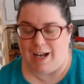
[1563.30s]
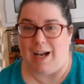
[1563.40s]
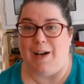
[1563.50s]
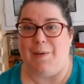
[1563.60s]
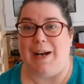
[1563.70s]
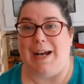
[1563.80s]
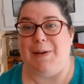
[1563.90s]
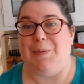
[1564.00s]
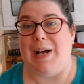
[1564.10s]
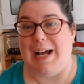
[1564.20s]
All
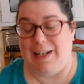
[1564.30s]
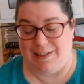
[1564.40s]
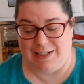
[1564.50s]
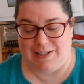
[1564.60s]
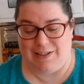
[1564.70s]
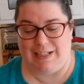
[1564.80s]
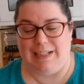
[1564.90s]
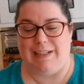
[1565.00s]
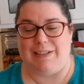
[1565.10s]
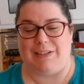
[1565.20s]
right, well, dinner
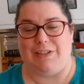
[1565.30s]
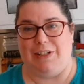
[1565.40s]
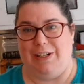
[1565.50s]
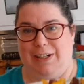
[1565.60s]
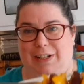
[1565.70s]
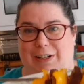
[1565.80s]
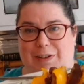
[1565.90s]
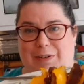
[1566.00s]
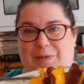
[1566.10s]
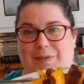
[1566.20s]
is
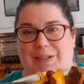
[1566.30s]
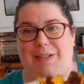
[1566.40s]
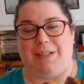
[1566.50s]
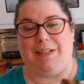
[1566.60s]
served,